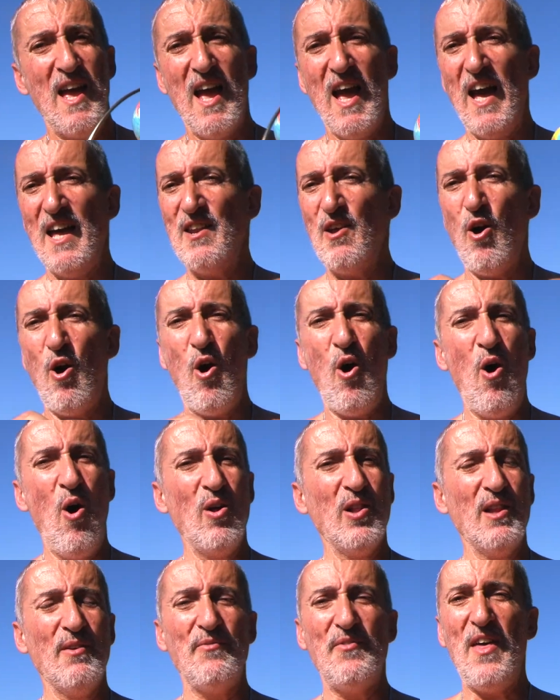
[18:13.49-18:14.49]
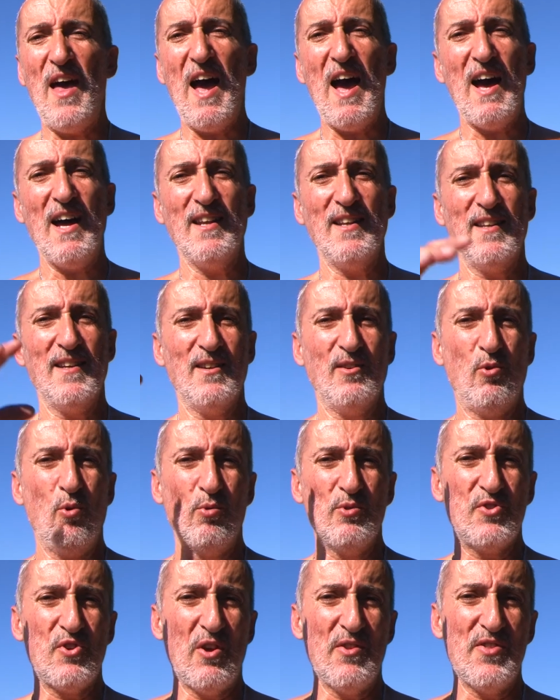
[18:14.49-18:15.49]
and all of that
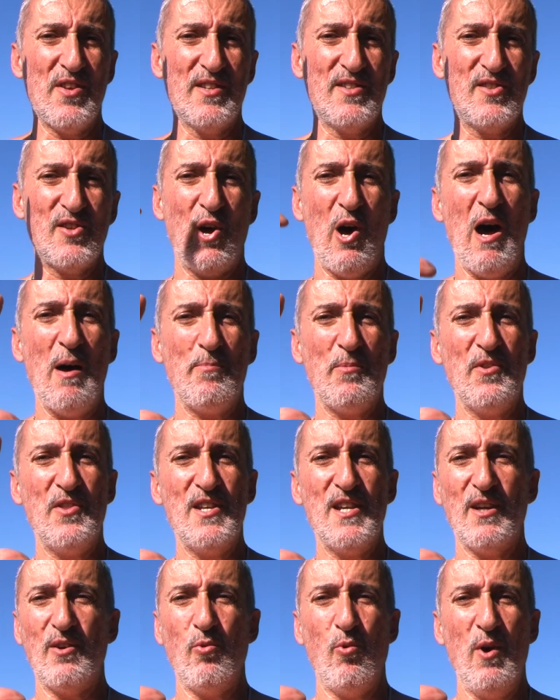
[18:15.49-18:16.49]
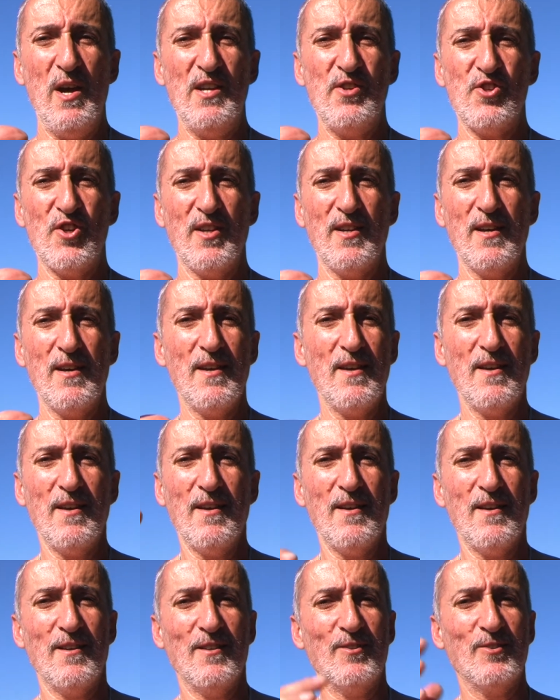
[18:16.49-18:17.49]
goes on the top of the equation,
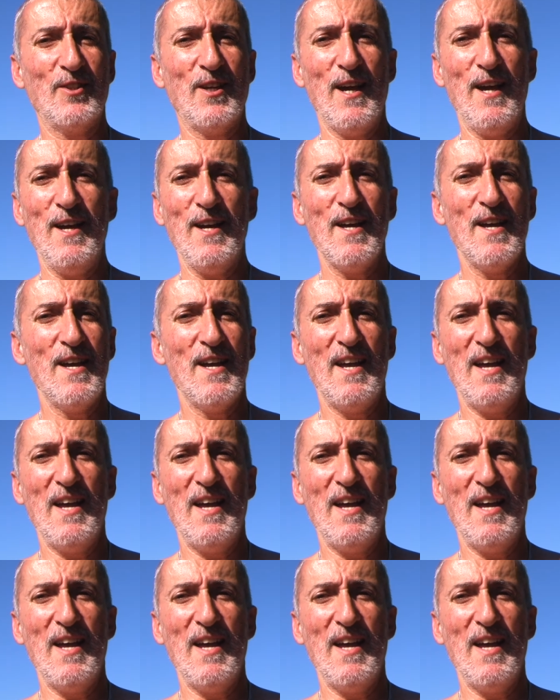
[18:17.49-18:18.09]
okay?